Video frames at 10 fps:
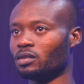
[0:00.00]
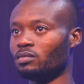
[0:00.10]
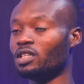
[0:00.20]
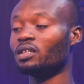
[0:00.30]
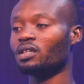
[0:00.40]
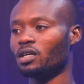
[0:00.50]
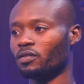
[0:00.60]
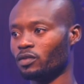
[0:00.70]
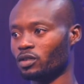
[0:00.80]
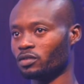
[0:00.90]
The entire
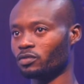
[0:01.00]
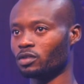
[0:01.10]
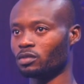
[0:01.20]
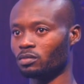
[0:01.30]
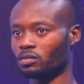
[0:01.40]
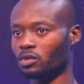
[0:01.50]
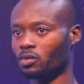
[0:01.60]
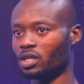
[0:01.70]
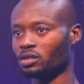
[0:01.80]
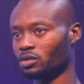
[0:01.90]
floors from
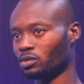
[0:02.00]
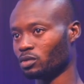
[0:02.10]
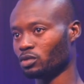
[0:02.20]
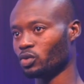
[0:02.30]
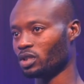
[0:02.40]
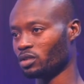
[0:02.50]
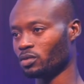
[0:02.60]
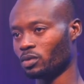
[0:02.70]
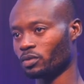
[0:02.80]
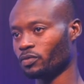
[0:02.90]
1 to
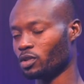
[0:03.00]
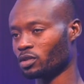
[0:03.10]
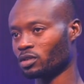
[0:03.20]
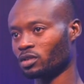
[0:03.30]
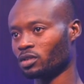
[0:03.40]
21 first.